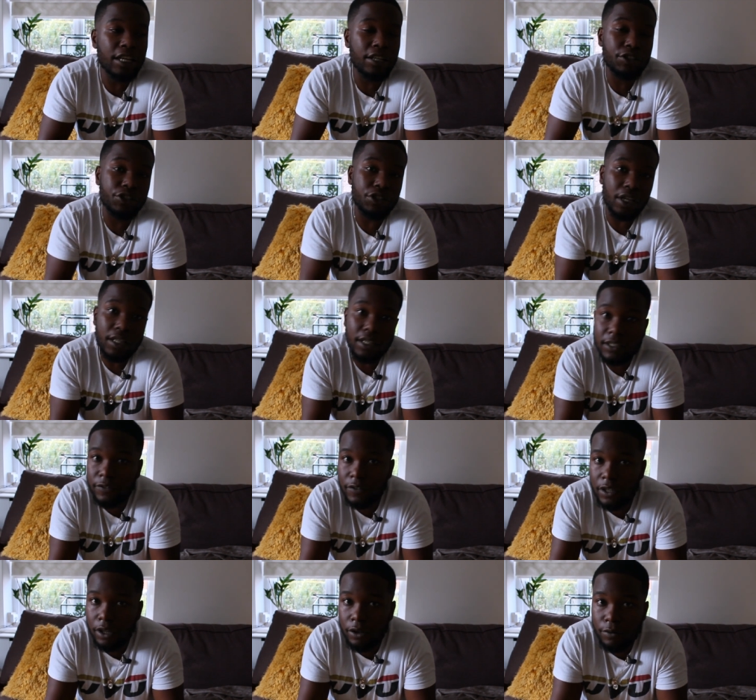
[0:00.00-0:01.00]
Share this
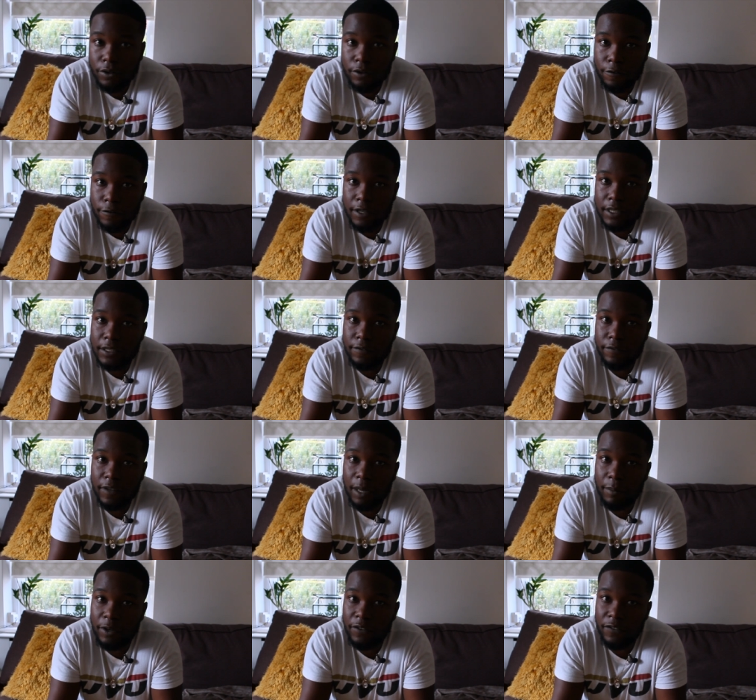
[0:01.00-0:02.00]
video with your friends and
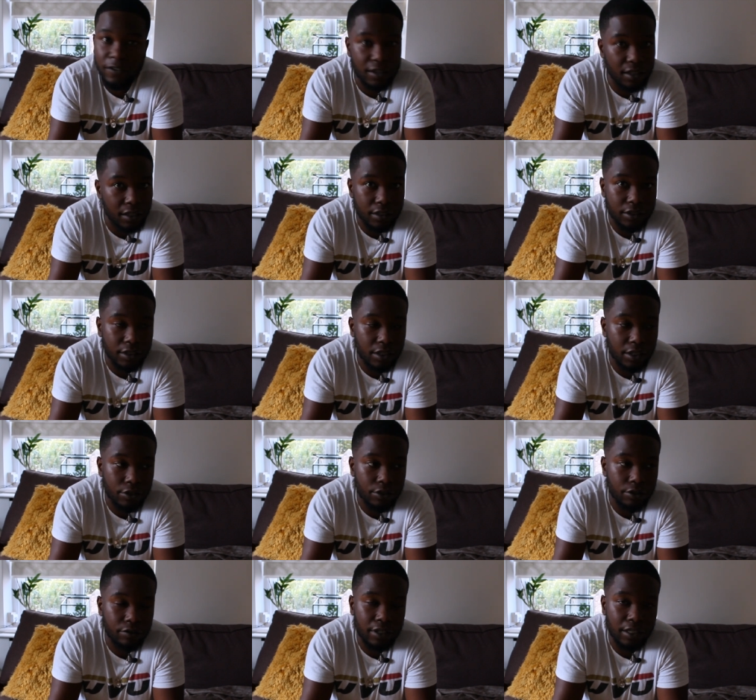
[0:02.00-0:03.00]
family if you think it's any
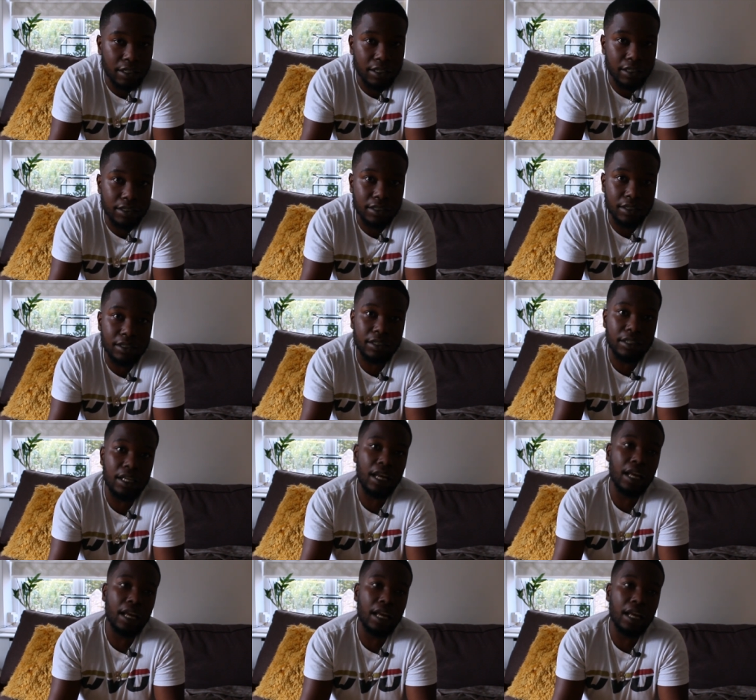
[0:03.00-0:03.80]
good or any decent.